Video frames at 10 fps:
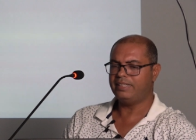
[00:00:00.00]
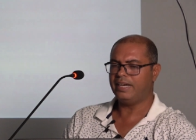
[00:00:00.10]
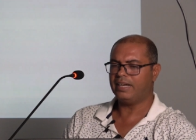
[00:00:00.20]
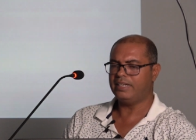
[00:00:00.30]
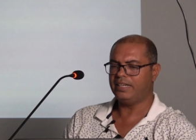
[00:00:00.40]

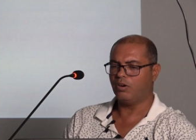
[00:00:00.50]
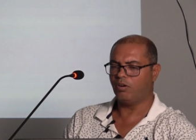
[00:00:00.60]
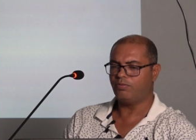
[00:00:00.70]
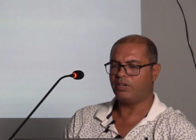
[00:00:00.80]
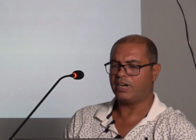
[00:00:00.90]
ideally
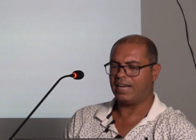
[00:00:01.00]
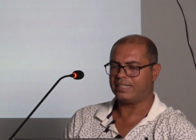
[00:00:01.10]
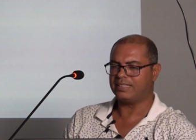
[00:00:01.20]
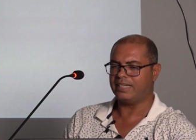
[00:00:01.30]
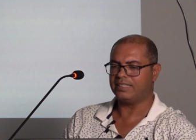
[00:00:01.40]
offer
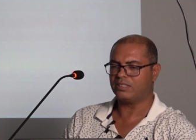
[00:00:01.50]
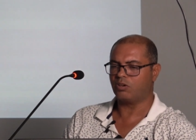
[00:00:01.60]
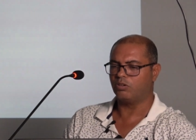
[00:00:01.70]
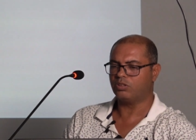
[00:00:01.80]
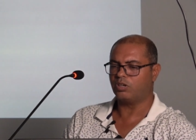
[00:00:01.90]
access,
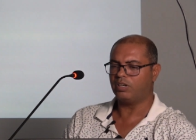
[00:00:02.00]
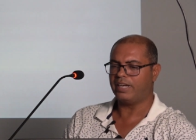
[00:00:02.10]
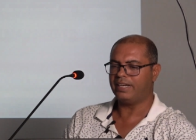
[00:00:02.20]
control,